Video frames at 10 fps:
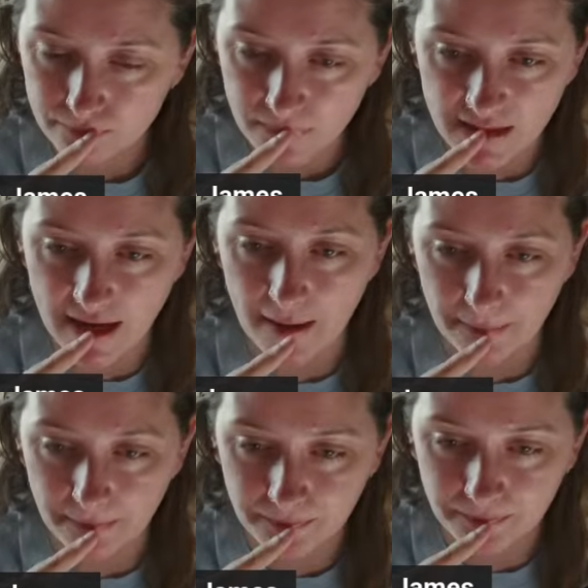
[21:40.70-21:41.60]
Yeah.
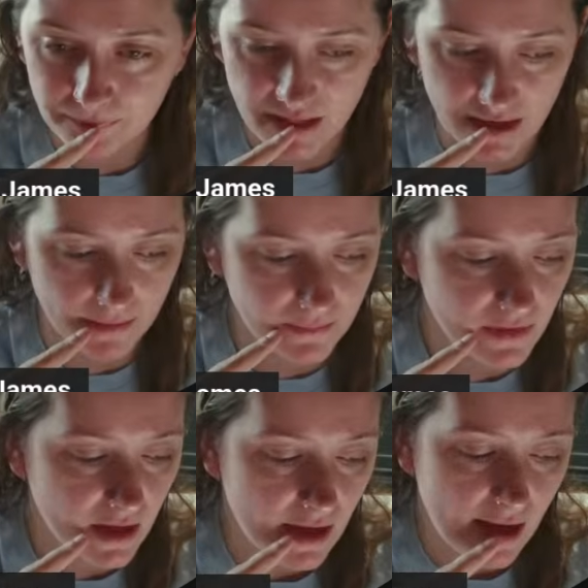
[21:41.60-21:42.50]
Yeah.
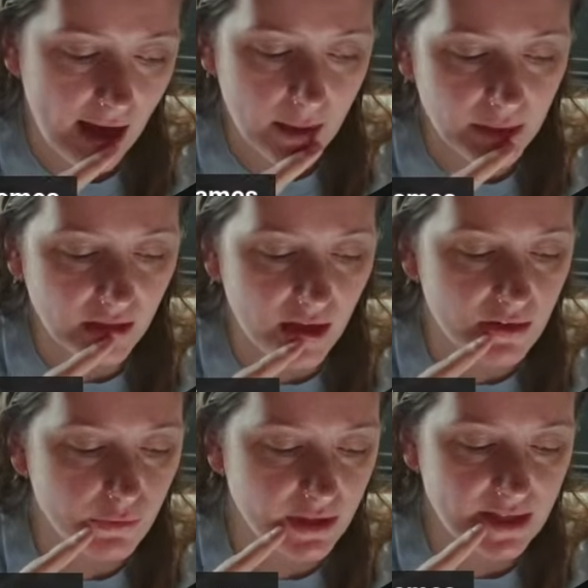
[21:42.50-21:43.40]
A lot
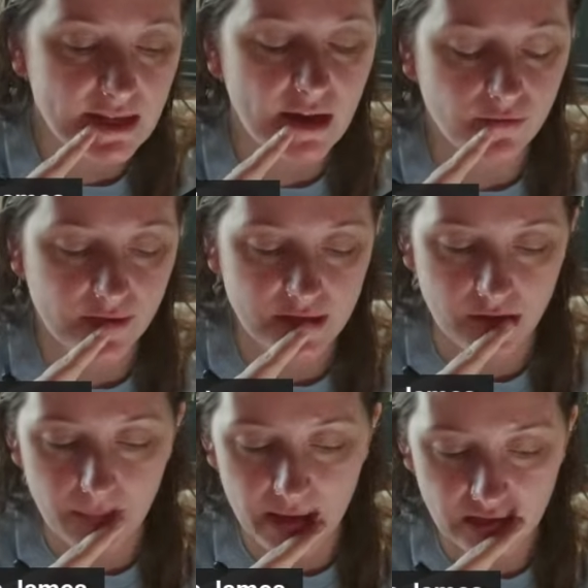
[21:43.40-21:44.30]
of what these outfits
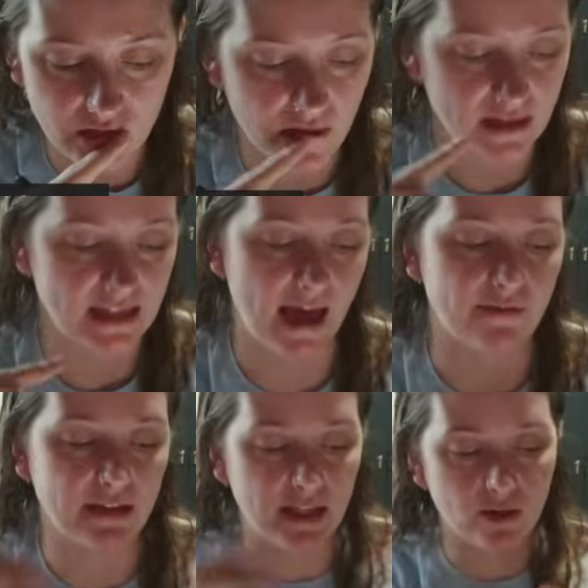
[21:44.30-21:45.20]
are based on is
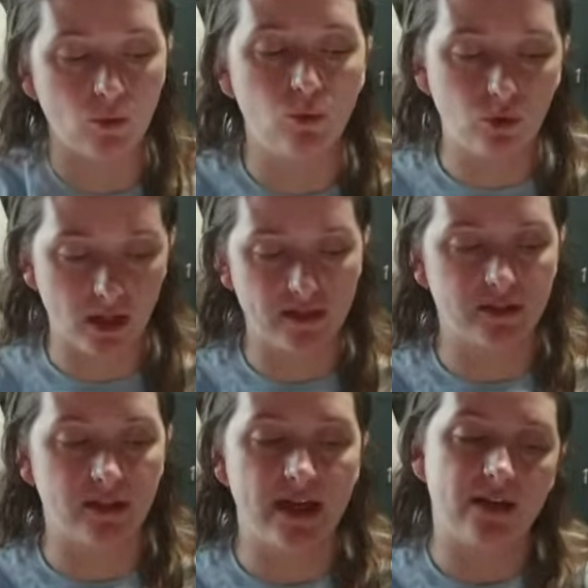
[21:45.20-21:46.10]
having like a wool
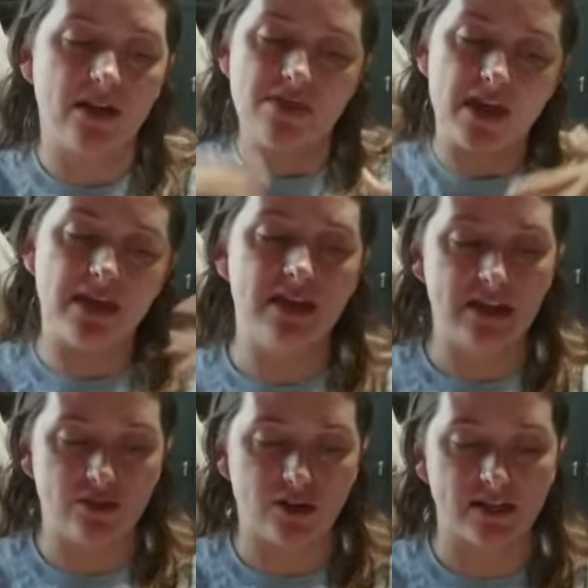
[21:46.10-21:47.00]
underlayer and then an
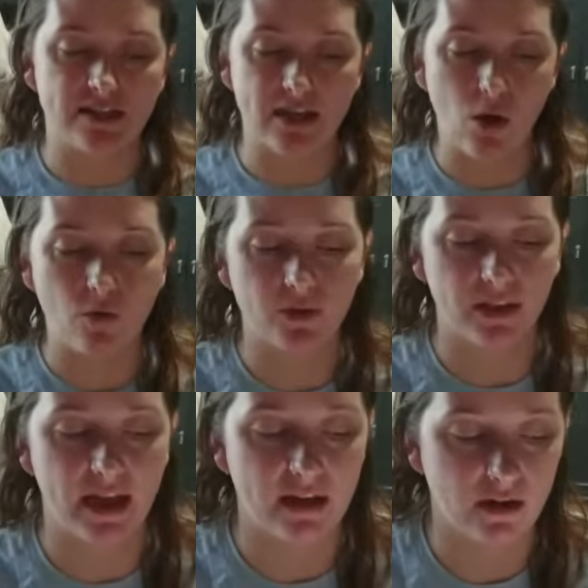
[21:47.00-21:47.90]
interesting
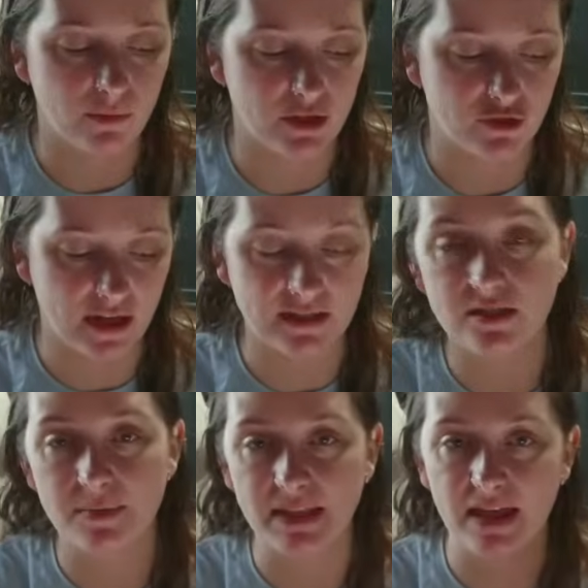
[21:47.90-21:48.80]
overlayer, which tends
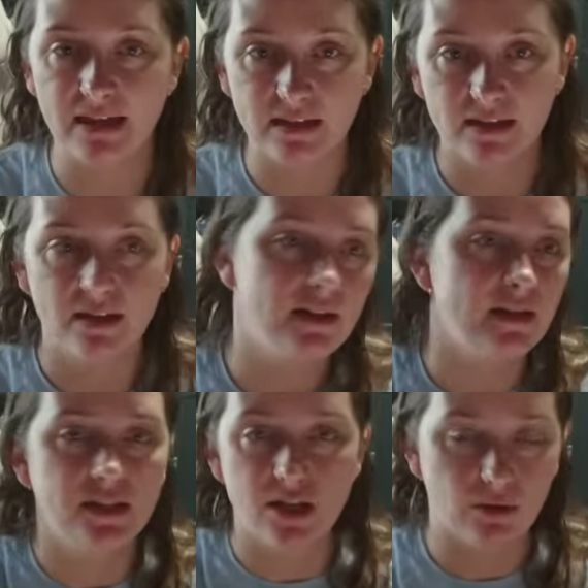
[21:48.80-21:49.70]
to be like,
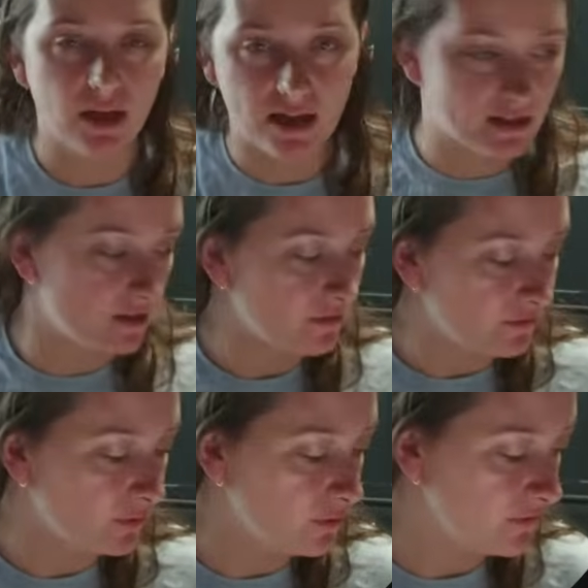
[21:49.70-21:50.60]
you know, lots of
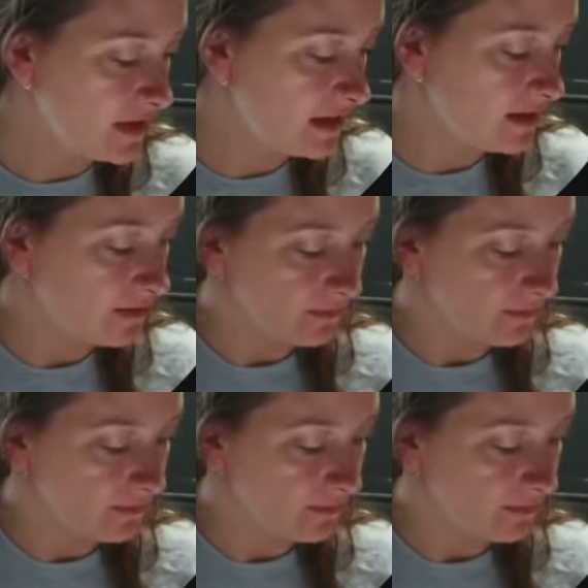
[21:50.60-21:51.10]
floofy,